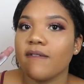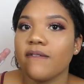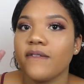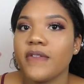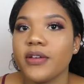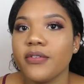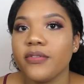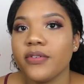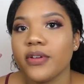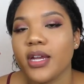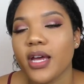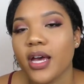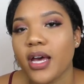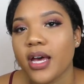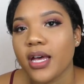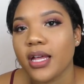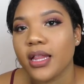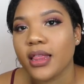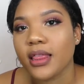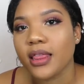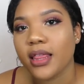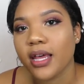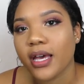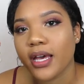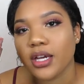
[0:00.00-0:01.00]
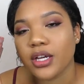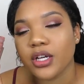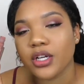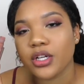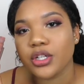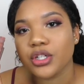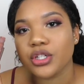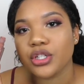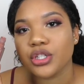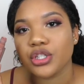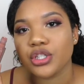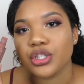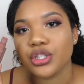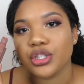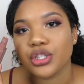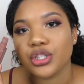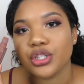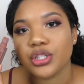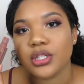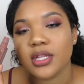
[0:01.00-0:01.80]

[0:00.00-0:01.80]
Vivid Hot Lacquers.